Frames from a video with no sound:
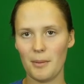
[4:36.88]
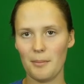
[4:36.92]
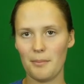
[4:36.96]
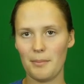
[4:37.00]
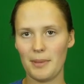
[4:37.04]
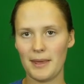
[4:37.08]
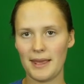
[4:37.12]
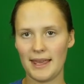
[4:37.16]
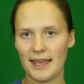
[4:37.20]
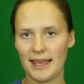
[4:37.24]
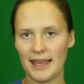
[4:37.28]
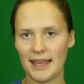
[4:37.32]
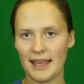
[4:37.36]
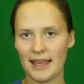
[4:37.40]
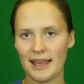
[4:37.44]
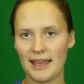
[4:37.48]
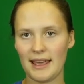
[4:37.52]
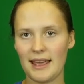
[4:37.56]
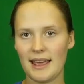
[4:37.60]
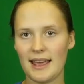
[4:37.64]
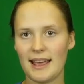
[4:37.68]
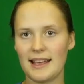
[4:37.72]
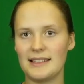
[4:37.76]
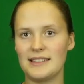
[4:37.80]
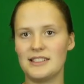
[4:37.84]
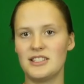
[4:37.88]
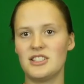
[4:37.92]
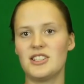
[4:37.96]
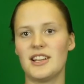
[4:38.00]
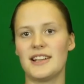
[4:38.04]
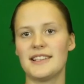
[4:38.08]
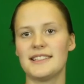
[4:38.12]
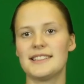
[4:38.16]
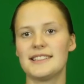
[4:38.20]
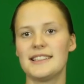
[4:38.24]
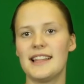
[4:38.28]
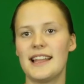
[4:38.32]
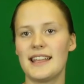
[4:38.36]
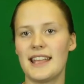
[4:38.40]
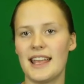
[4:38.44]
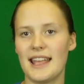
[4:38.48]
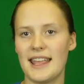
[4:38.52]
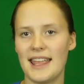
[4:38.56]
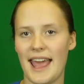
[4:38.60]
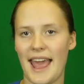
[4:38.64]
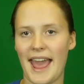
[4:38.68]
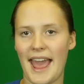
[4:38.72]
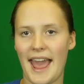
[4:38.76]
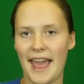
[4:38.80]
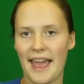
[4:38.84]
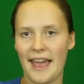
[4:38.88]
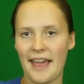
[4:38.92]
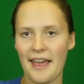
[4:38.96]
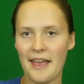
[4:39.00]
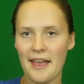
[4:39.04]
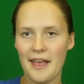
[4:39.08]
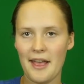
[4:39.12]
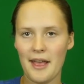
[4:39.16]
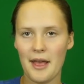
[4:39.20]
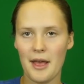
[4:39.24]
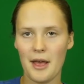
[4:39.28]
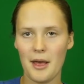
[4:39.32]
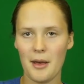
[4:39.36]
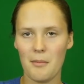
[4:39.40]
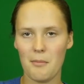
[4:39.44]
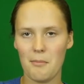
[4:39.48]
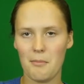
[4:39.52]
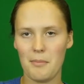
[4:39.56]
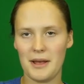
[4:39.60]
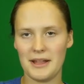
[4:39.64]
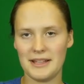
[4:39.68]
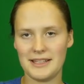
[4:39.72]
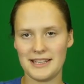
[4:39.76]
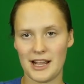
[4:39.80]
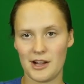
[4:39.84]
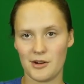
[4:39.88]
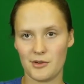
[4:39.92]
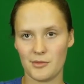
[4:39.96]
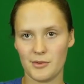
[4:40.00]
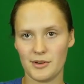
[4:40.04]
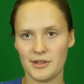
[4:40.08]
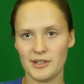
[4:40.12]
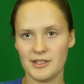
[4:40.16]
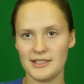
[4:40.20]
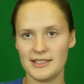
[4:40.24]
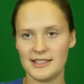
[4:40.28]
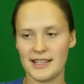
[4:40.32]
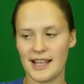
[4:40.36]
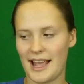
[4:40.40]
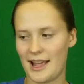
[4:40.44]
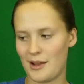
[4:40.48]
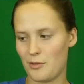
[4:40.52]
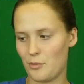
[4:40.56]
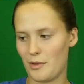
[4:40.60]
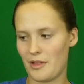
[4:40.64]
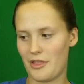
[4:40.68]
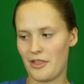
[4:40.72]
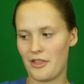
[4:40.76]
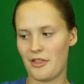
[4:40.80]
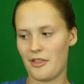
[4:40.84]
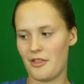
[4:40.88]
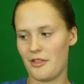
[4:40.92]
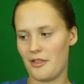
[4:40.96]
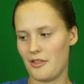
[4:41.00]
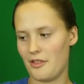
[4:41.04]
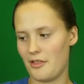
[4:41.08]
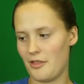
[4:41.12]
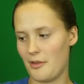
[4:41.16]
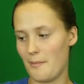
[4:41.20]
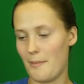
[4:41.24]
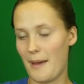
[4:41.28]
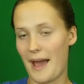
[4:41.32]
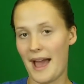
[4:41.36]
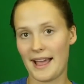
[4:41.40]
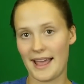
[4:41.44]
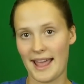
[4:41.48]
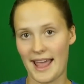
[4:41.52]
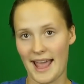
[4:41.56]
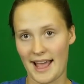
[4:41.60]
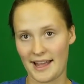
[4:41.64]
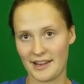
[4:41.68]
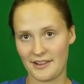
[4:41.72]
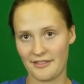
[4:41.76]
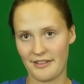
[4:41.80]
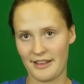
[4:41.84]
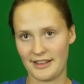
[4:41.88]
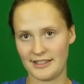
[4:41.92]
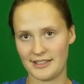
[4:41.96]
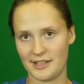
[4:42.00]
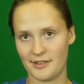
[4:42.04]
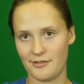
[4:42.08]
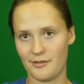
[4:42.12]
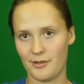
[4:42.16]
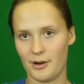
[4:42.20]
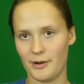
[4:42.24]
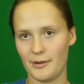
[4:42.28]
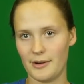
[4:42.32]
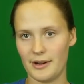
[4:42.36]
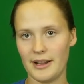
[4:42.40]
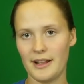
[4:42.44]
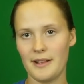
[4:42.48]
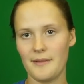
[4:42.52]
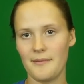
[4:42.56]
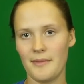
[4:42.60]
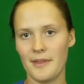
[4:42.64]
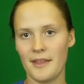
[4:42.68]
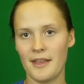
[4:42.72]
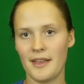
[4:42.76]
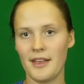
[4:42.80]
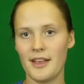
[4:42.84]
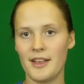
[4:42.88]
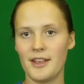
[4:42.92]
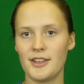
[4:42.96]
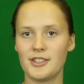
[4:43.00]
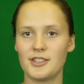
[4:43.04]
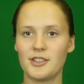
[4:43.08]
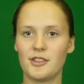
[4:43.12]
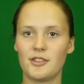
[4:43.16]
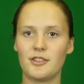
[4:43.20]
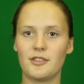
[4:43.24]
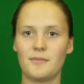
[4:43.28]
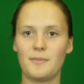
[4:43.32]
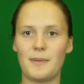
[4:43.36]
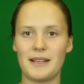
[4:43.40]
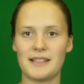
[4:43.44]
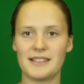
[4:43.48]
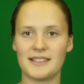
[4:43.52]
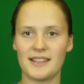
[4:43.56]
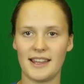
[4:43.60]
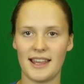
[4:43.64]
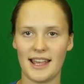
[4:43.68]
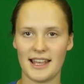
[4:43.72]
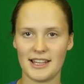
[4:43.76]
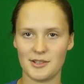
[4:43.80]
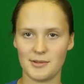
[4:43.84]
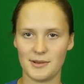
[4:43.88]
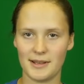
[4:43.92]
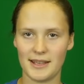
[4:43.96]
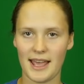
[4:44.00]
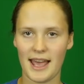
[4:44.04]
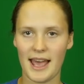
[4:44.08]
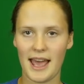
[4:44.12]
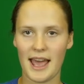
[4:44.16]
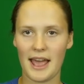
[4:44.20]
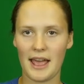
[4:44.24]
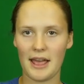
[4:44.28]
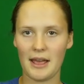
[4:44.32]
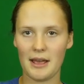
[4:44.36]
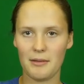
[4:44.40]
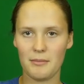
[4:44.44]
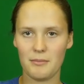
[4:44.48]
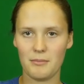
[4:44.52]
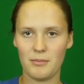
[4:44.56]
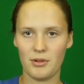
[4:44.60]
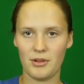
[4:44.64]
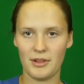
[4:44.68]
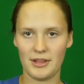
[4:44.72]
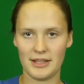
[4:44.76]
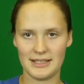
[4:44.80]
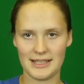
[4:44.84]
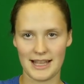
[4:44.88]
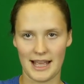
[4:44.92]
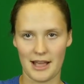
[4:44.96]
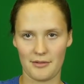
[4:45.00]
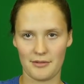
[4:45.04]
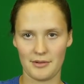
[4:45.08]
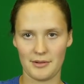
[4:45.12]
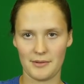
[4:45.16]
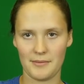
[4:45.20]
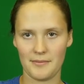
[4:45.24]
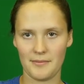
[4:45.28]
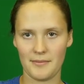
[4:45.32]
P is just like a K, but downwards and with the back hand facing forward. So you'll basically get into a K, pull it down.